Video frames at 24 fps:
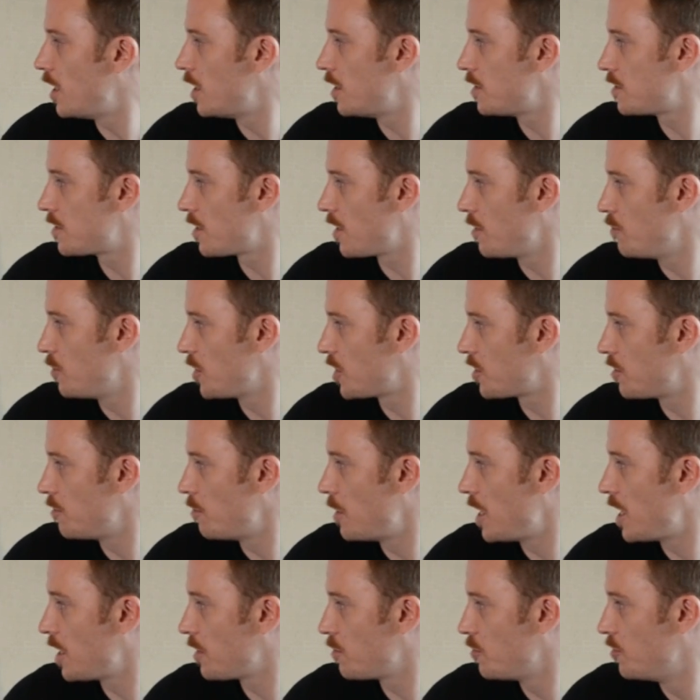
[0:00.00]
it's giving me
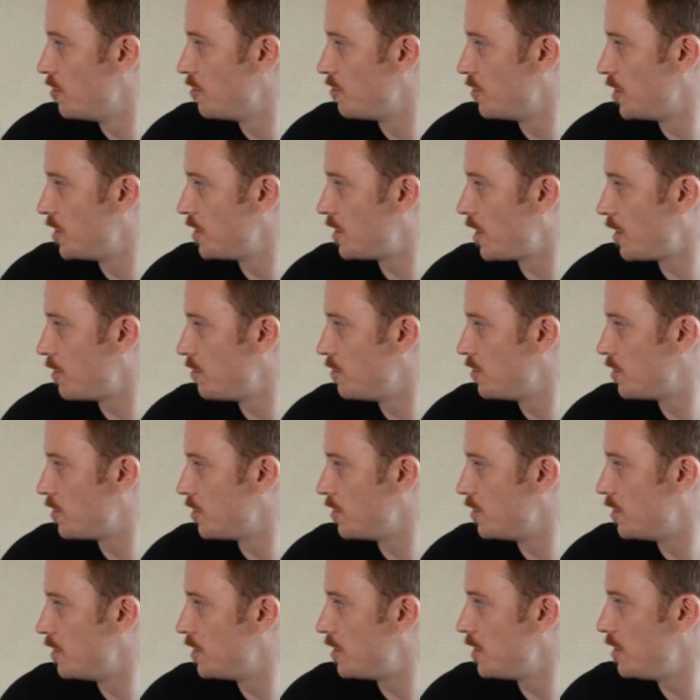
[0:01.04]
chromatic movement down
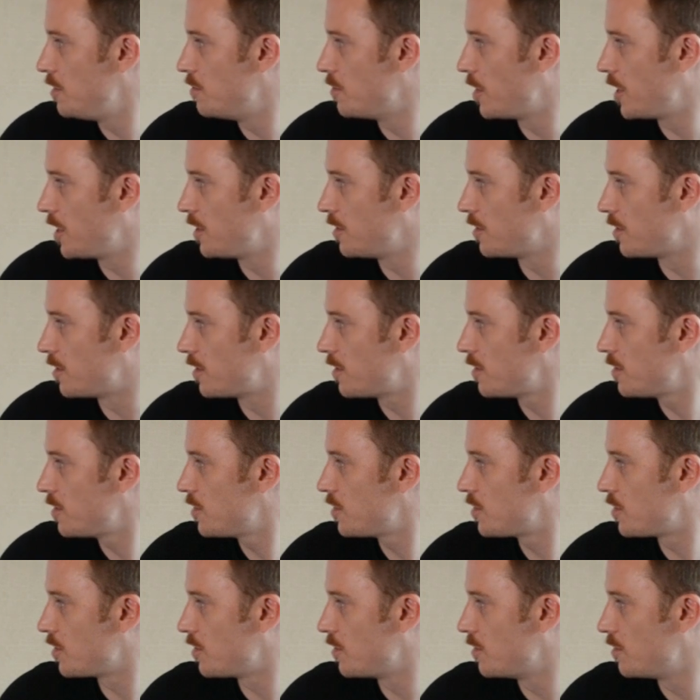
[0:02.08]
to the D minor.
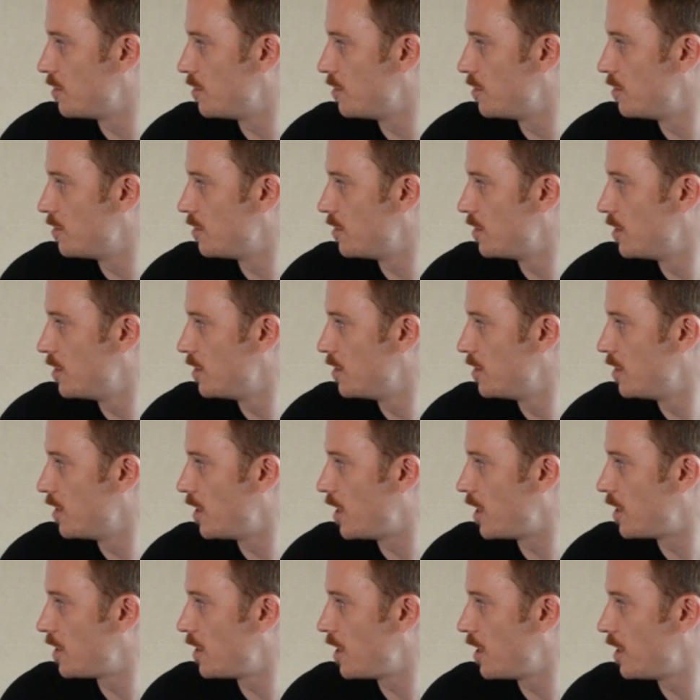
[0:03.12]
So
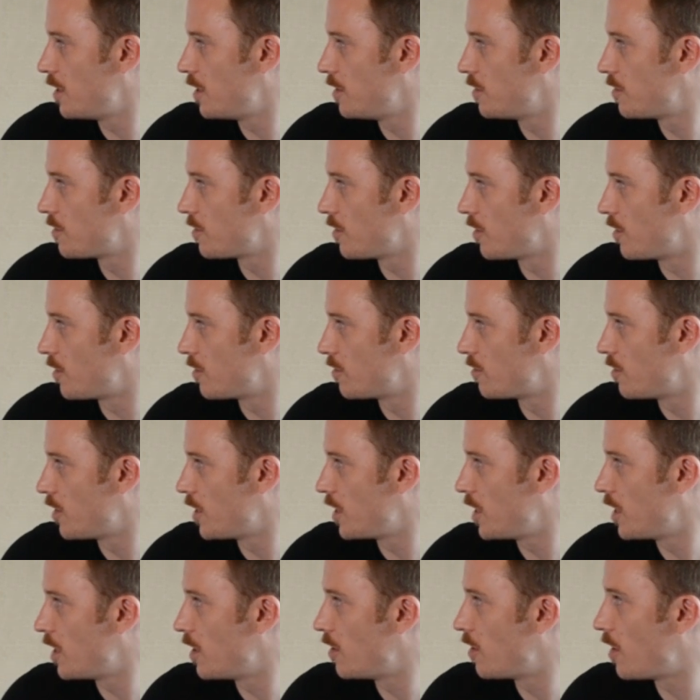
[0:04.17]
I then thought,
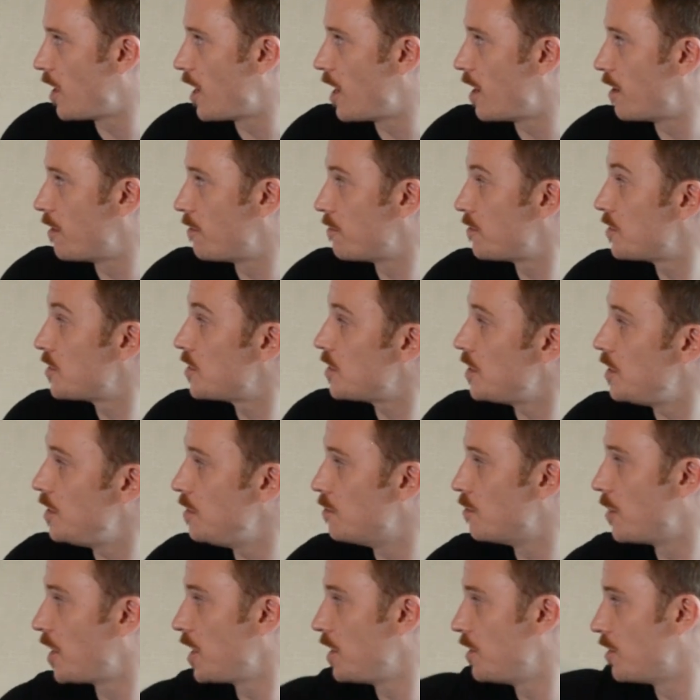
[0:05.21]
right, I'll have C
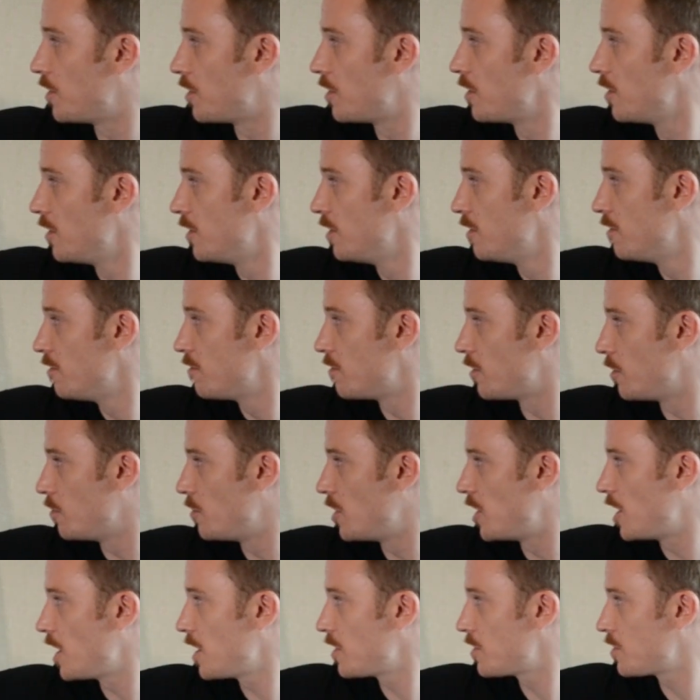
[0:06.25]
minor from
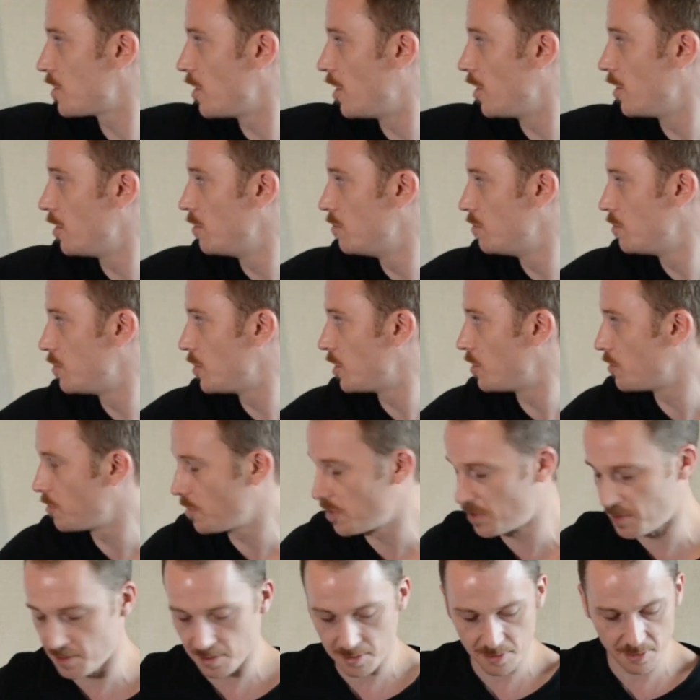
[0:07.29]
the next column, but
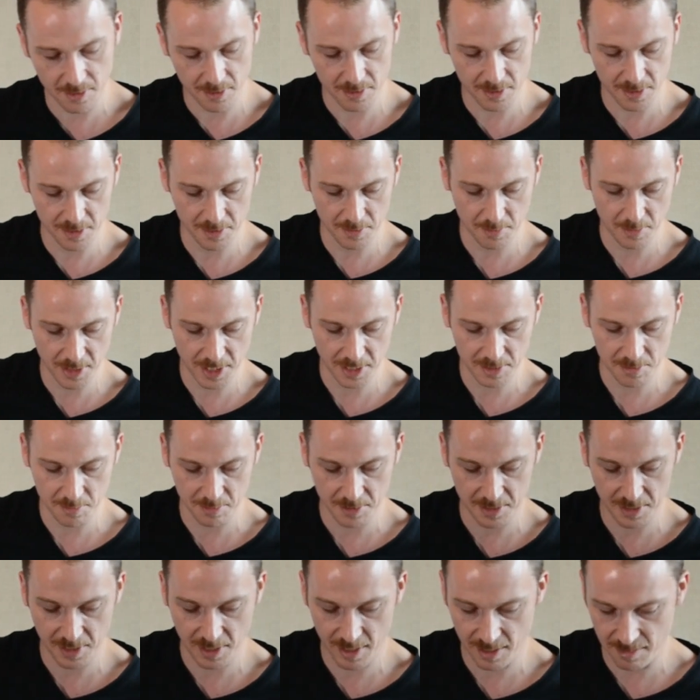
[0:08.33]
with the 3rd in the bass,
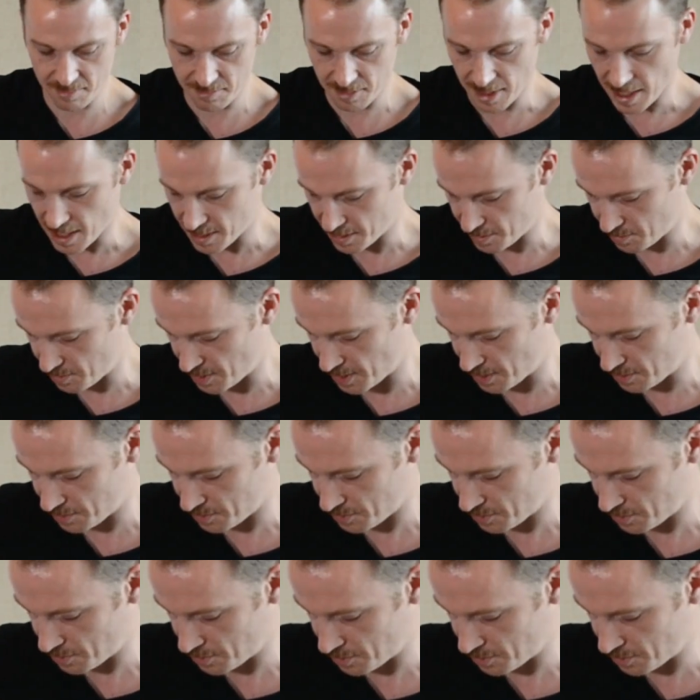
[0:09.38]
with the E flat in the bass.